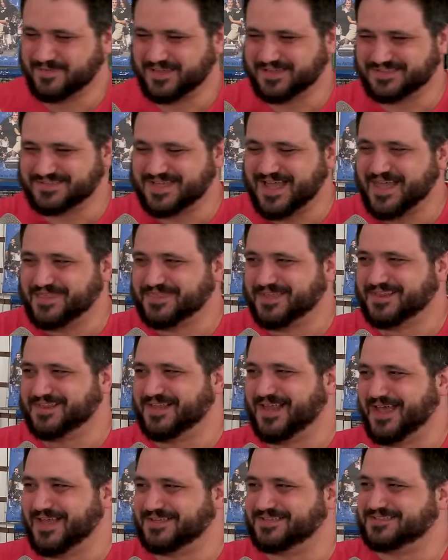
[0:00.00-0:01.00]
It's not the
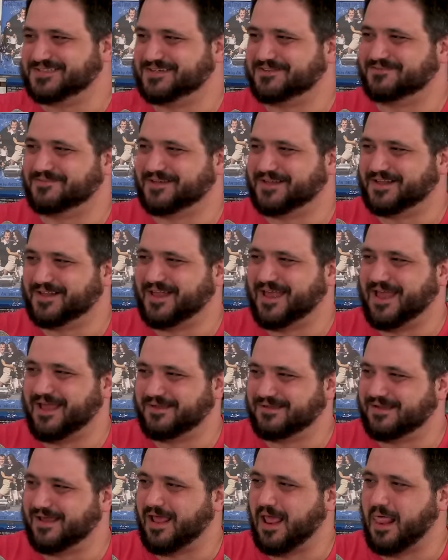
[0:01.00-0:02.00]
light of
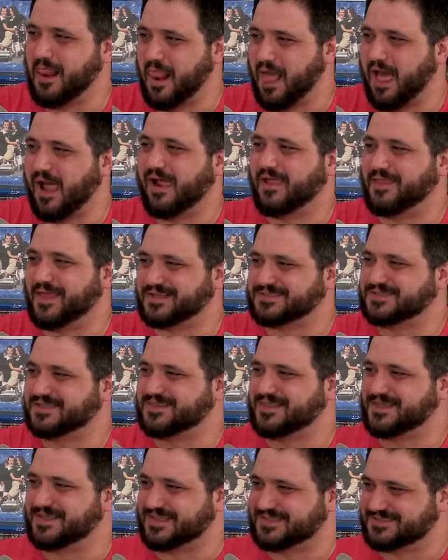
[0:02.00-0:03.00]
Valandala. That's the
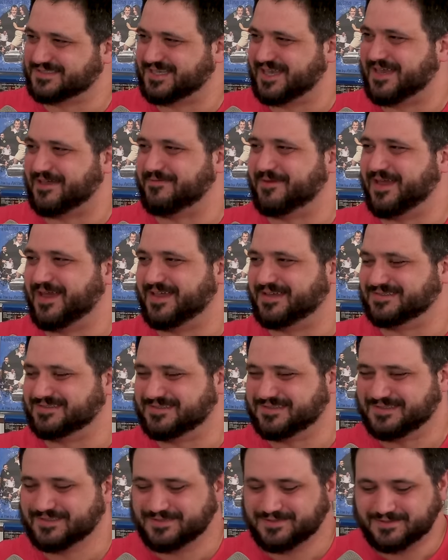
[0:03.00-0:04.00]
thing that Sam has. No, that's the thing
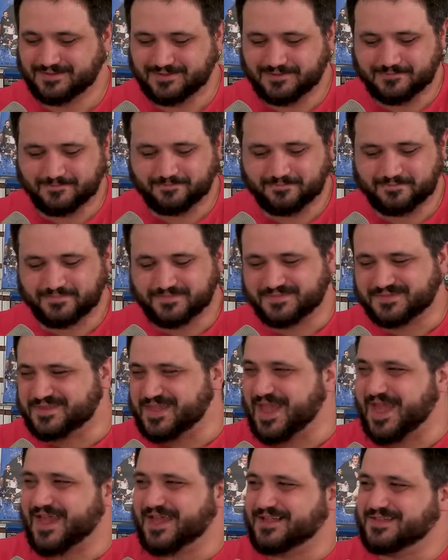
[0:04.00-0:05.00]
that Sam has.
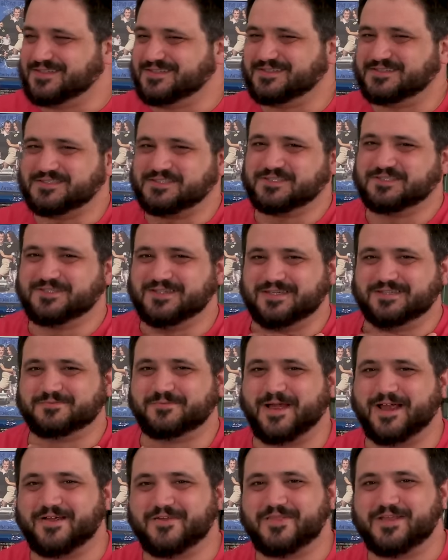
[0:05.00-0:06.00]
Yeah, he's
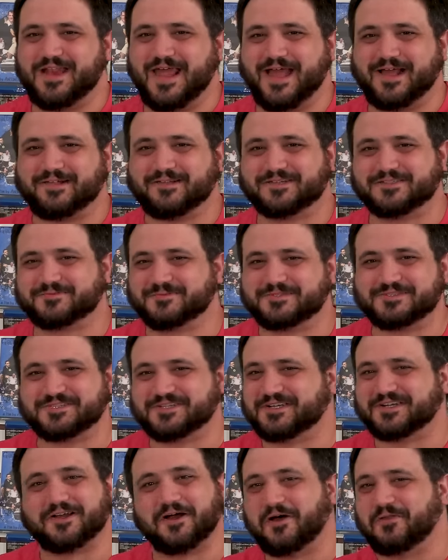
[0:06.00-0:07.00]
wearing the necklace. We're
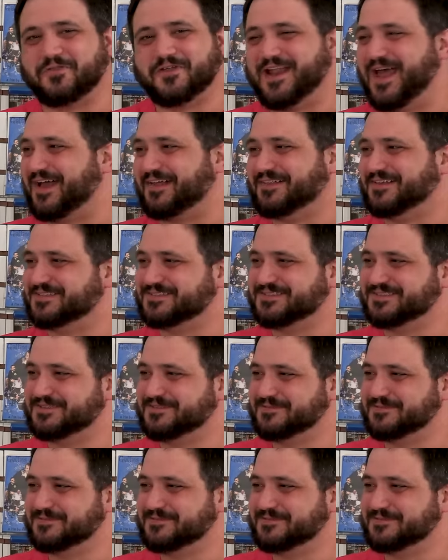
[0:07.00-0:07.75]
just going to call it the necklace.